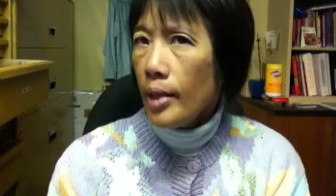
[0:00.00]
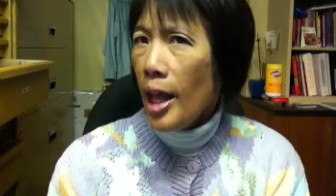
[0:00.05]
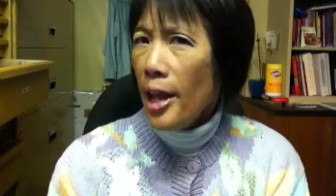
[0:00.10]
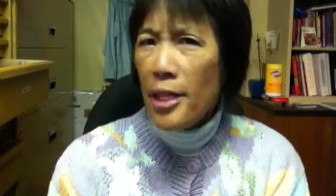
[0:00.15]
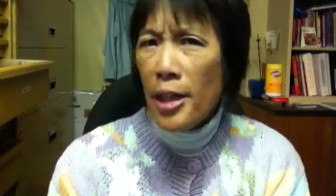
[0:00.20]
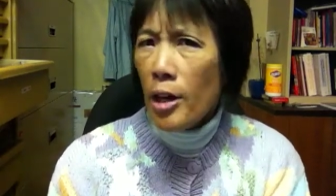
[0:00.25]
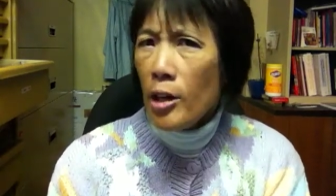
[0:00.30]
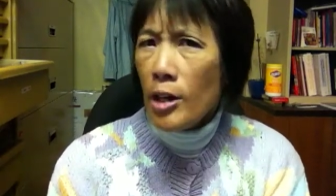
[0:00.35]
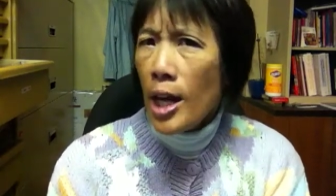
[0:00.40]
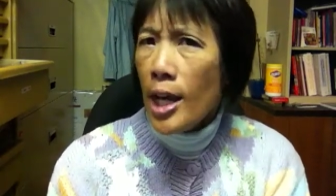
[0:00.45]

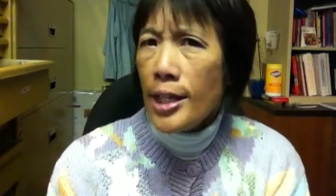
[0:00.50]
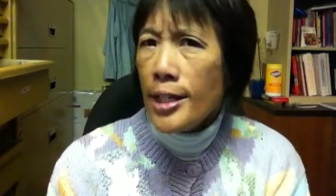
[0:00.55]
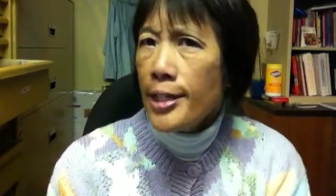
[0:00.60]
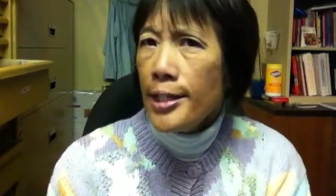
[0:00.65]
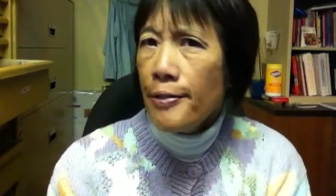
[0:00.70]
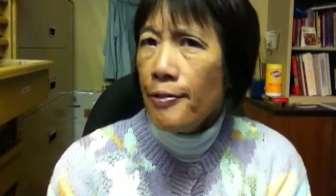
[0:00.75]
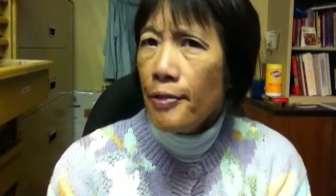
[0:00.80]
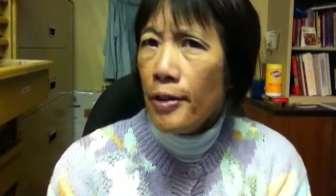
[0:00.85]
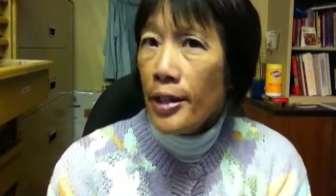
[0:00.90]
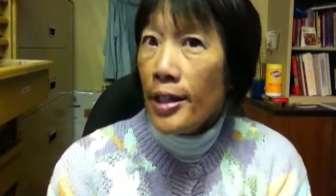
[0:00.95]
They're not
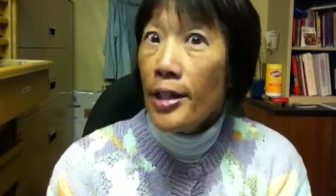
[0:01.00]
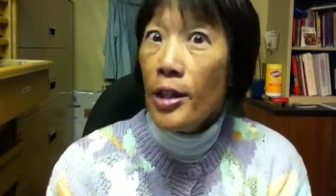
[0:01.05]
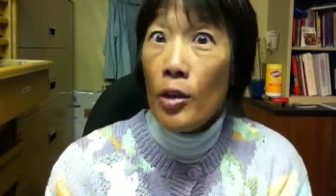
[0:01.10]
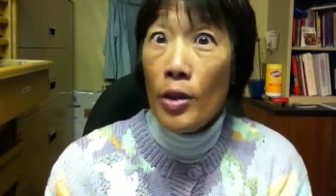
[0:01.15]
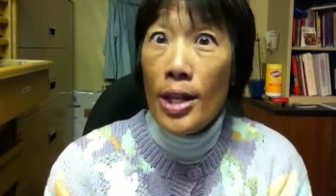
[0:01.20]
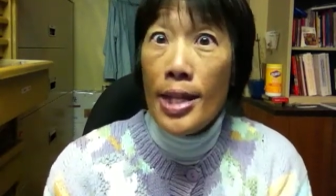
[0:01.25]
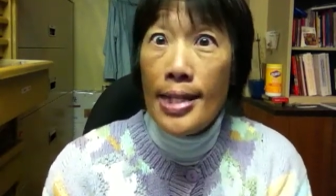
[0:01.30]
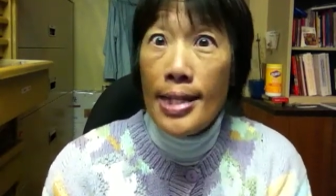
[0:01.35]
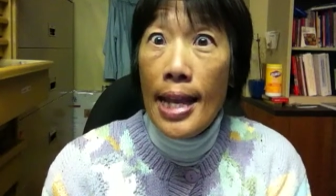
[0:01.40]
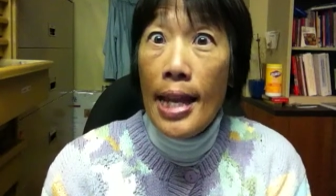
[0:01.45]
different, they're
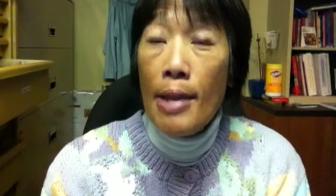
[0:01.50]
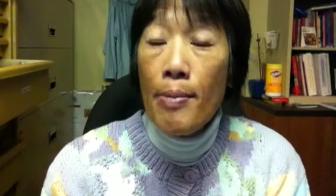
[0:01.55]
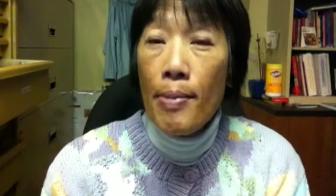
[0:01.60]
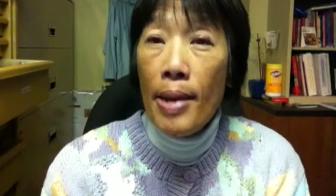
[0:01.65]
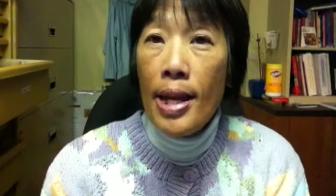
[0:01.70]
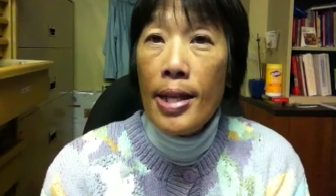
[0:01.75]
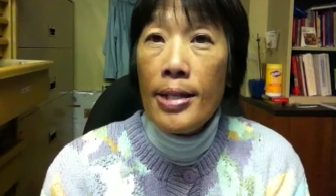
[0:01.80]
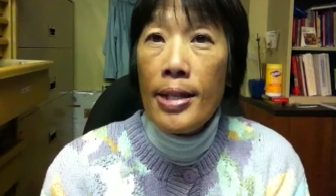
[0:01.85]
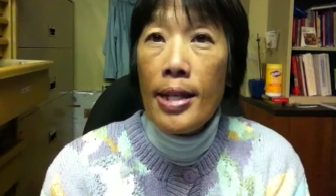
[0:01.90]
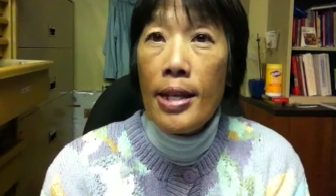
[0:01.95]
the same
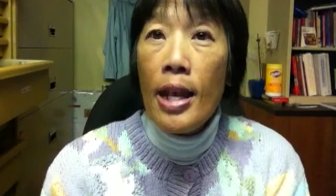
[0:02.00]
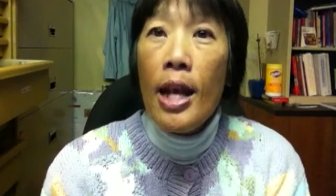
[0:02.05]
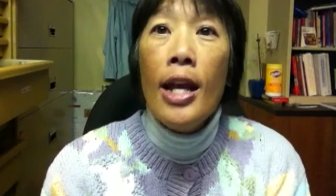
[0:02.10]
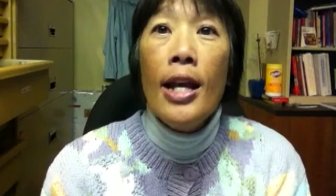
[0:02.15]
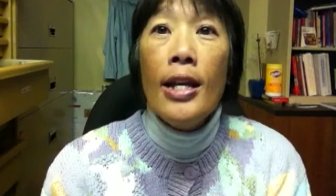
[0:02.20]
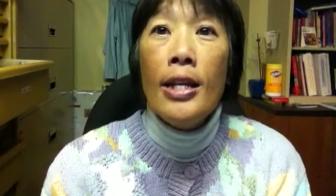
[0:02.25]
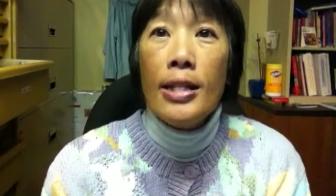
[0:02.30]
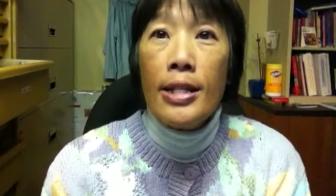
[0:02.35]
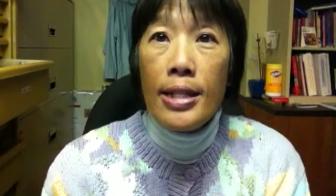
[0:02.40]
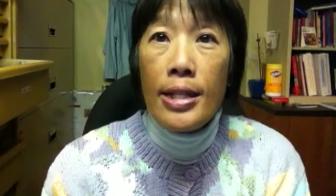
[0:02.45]
as the
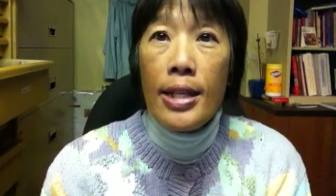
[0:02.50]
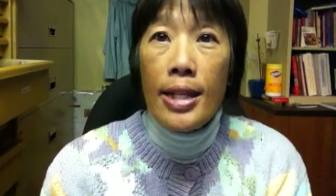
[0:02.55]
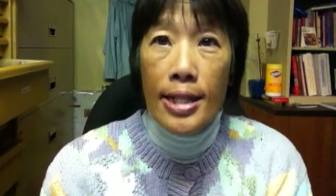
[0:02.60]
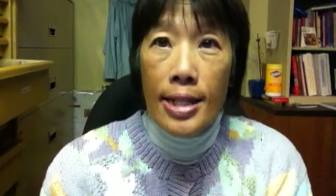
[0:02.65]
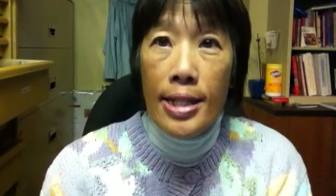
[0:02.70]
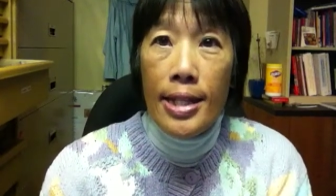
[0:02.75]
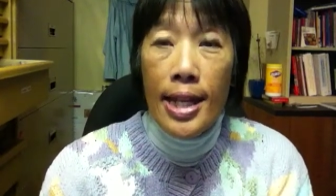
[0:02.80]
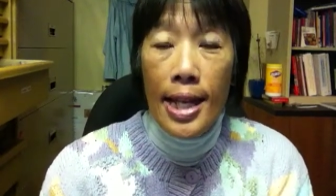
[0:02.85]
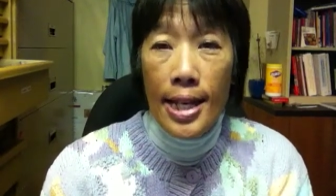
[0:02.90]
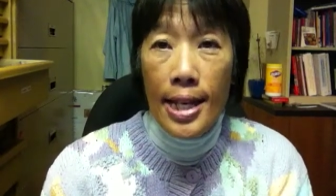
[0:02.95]
s,
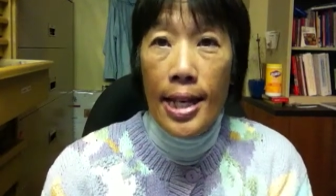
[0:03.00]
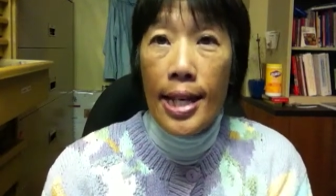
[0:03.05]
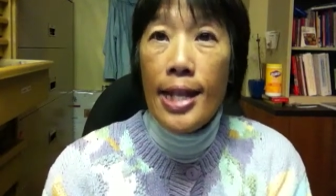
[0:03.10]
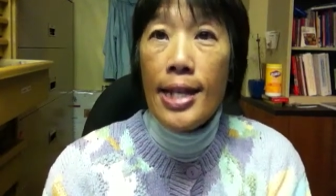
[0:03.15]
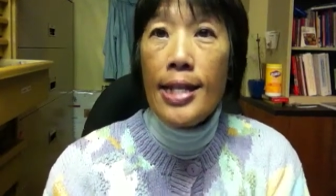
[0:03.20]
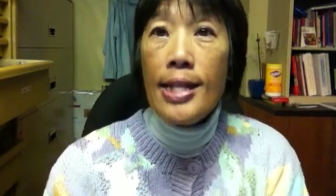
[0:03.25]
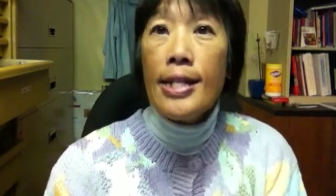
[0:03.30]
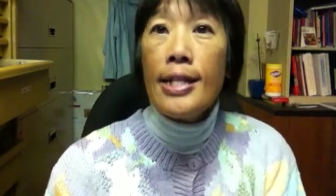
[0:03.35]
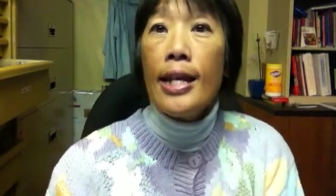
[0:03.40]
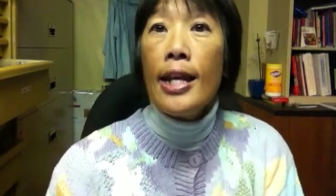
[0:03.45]
z, and
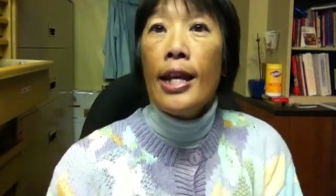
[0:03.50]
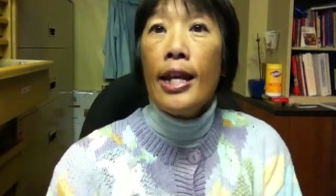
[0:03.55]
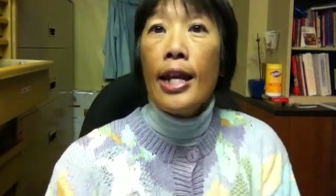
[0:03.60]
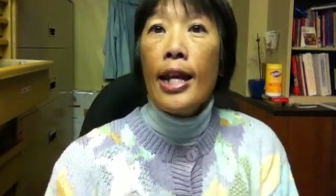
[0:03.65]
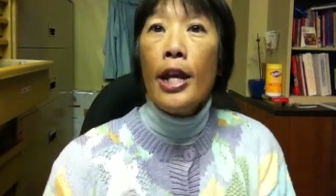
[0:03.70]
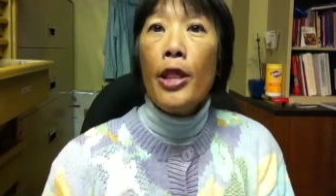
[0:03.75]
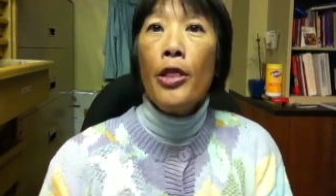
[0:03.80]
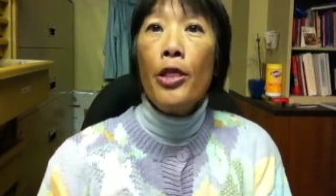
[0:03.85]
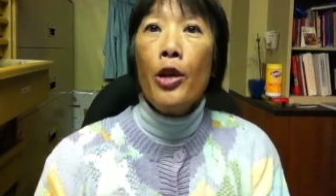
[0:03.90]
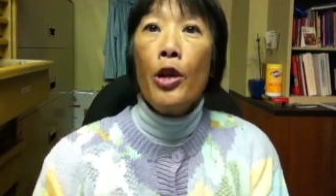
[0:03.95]
is
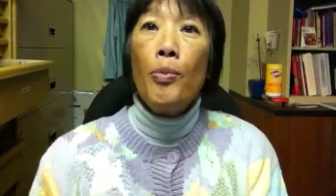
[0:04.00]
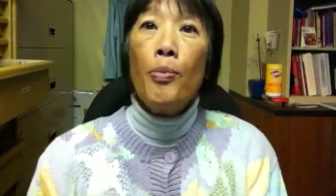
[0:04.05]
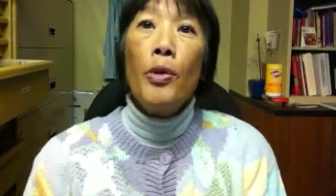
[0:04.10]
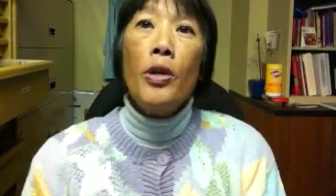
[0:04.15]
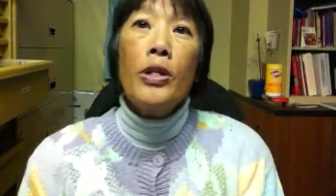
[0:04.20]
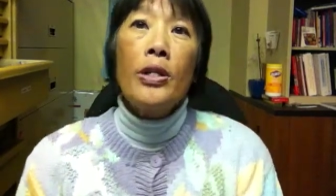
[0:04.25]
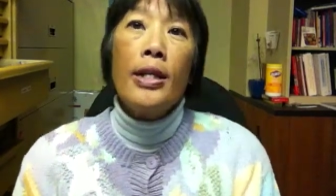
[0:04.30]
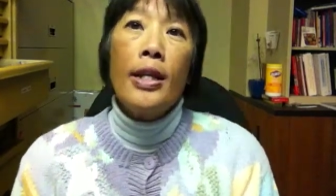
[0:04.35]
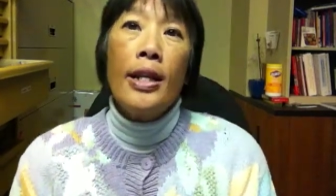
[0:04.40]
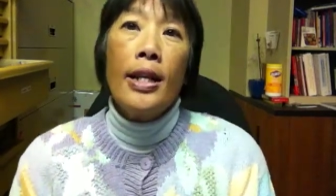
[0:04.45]
in third
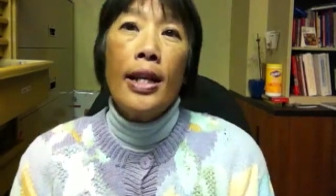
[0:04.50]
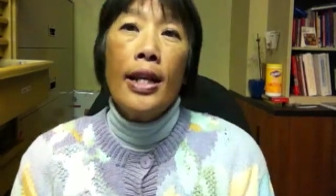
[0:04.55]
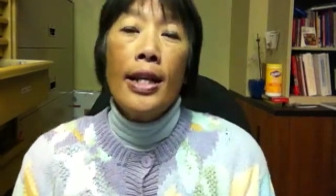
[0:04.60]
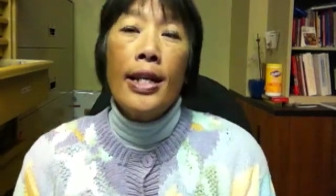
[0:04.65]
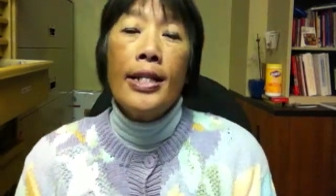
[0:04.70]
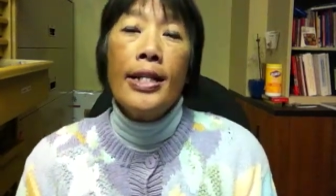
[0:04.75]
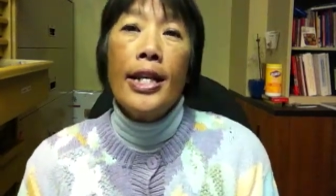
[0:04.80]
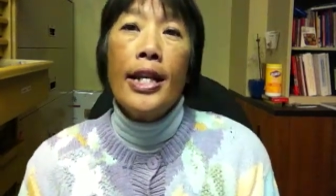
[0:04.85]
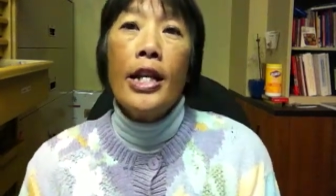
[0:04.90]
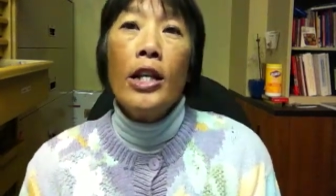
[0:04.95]
person
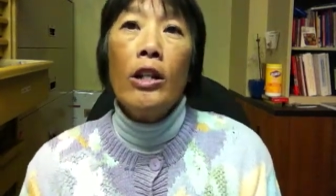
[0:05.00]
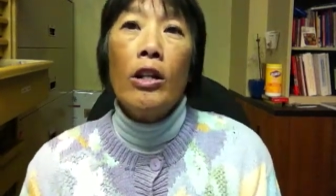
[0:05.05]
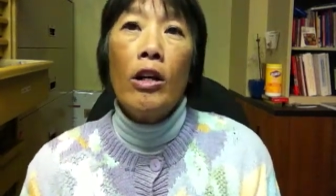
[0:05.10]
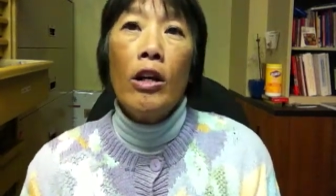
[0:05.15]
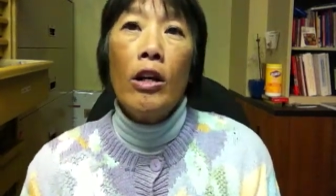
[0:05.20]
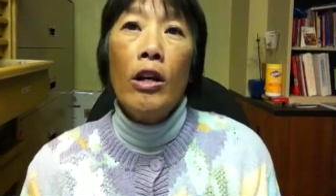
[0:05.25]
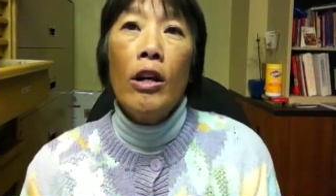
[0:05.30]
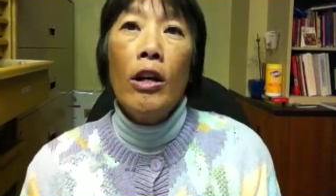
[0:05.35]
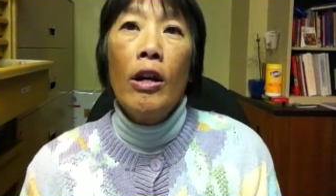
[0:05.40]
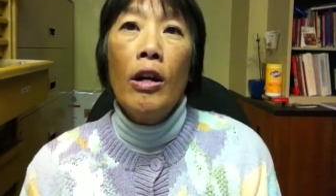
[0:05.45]
singular